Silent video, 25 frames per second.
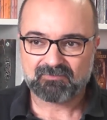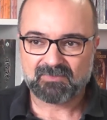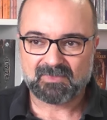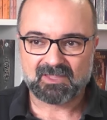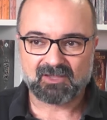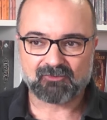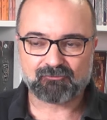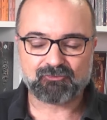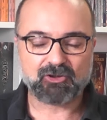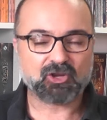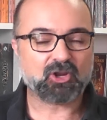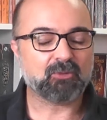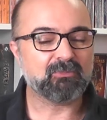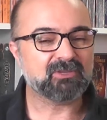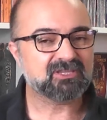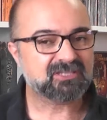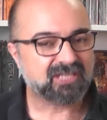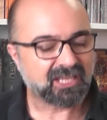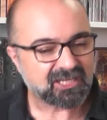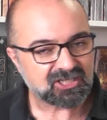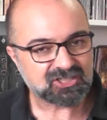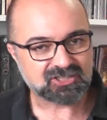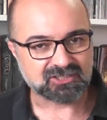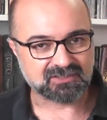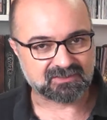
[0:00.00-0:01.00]

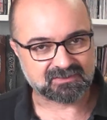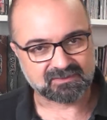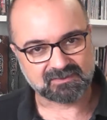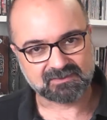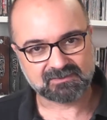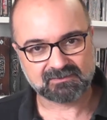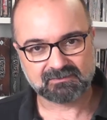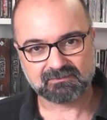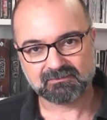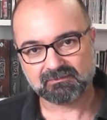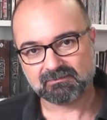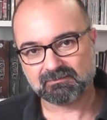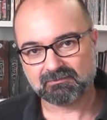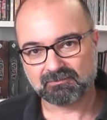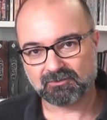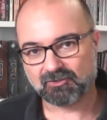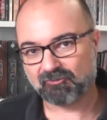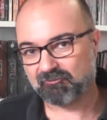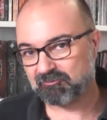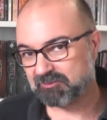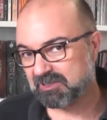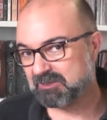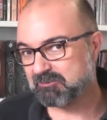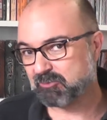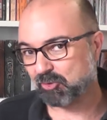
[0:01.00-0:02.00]
recommendations of
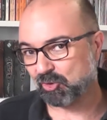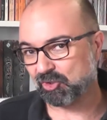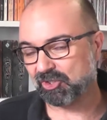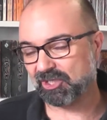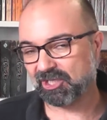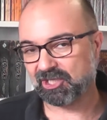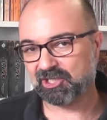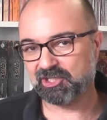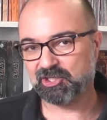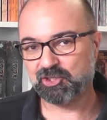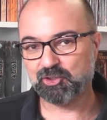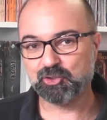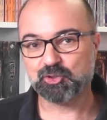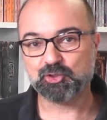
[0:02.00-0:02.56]
people that you